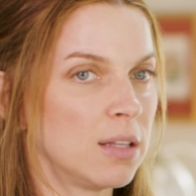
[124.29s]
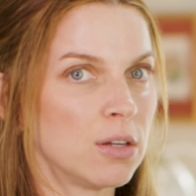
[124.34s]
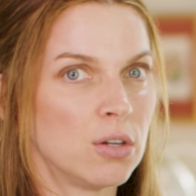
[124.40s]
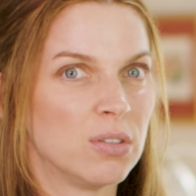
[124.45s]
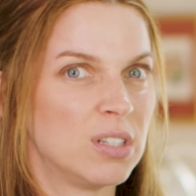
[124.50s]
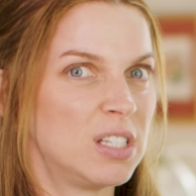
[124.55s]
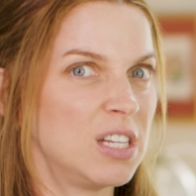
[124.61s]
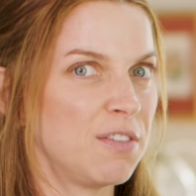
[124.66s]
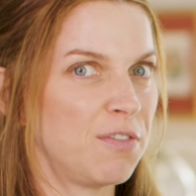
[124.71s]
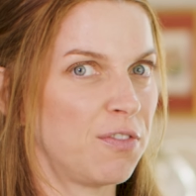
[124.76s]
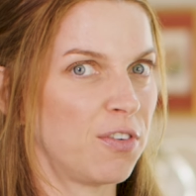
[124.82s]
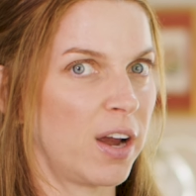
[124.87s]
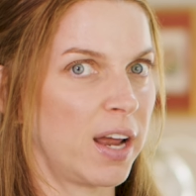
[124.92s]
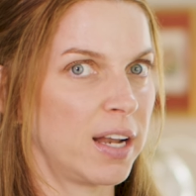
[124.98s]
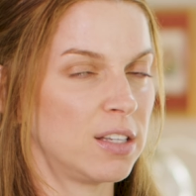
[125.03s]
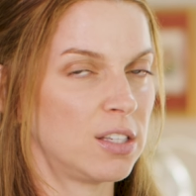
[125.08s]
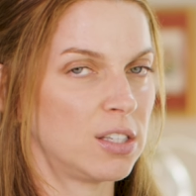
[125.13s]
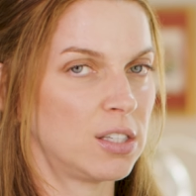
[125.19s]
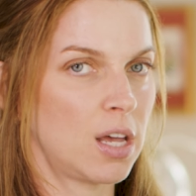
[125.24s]
little
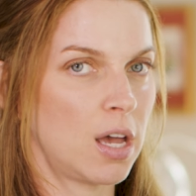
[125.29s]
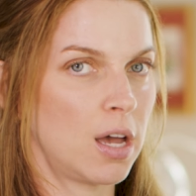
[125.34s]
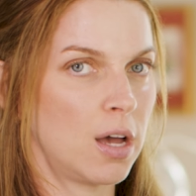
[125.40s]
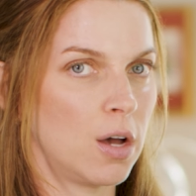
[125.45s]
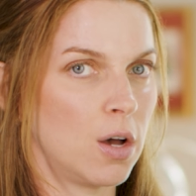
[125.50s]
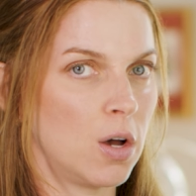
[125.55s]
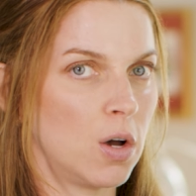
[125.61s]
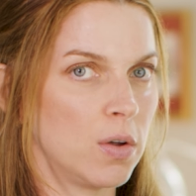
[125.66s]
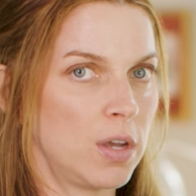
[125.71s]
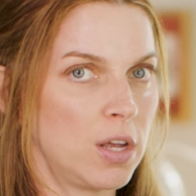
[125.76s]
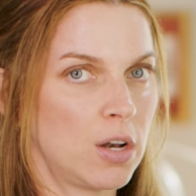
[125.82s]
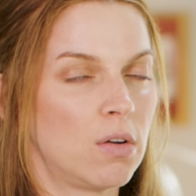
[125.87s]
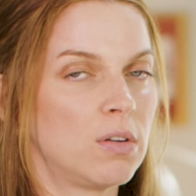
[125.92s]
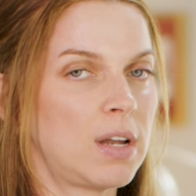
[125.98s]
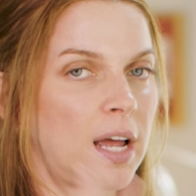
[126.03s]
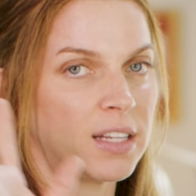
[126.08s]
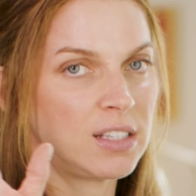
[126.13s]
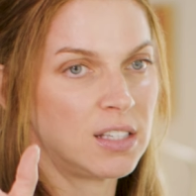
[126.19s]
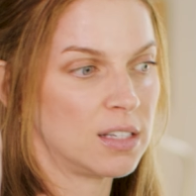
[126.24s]
different. So,
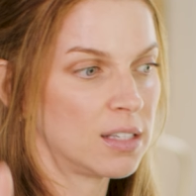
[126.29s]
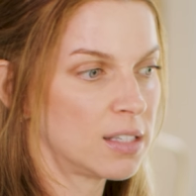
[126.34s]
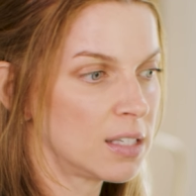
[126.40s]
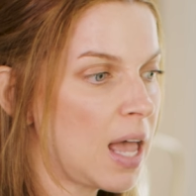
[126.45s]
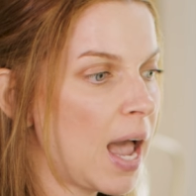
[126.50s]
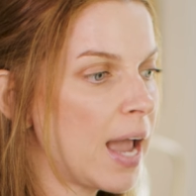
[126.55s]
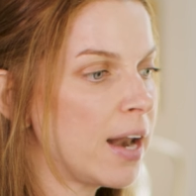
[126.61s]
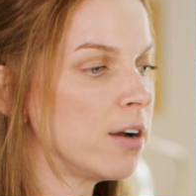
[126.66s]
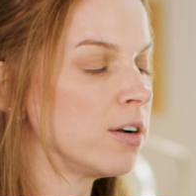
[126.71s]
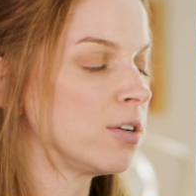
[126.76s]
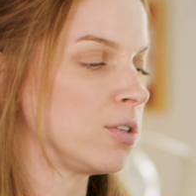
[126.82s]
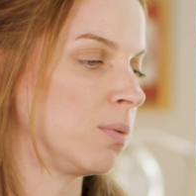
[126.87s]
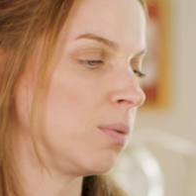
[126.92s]
next to the sliders